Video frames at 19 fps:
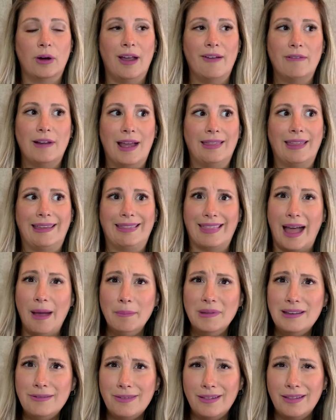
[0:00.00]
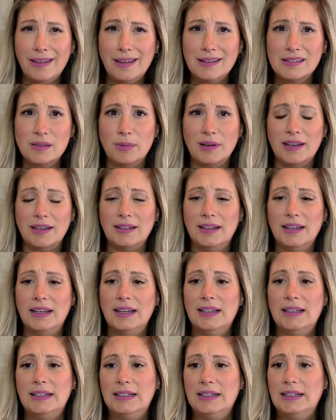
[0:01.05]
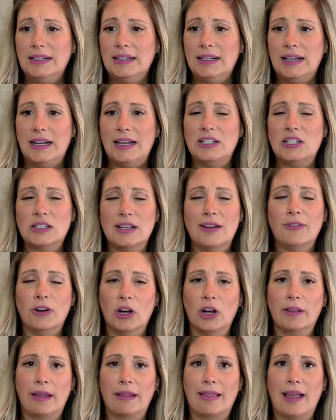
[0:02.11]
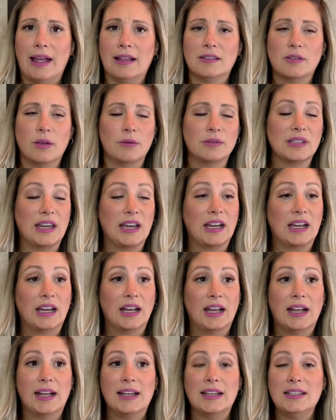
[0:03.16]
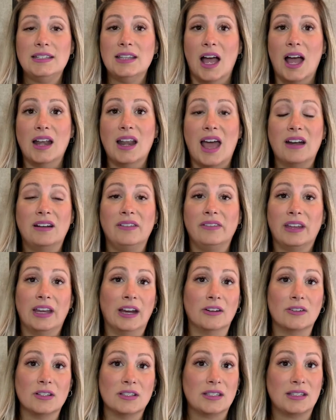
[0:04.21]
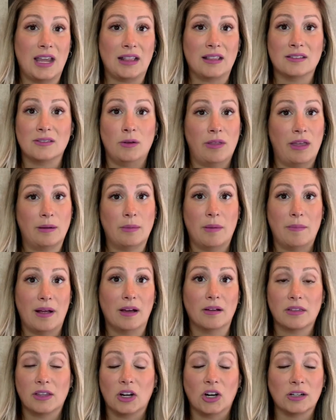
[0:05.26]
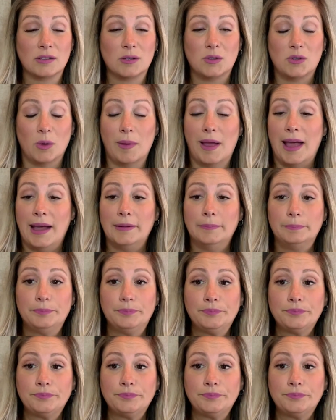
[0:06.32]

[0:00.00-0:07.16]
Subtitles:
I haven't had like that many fillings, but it just never hurt like that. And so I was like, done. I don't even care. Just take this tooth out of my mouth. It hurts so bad.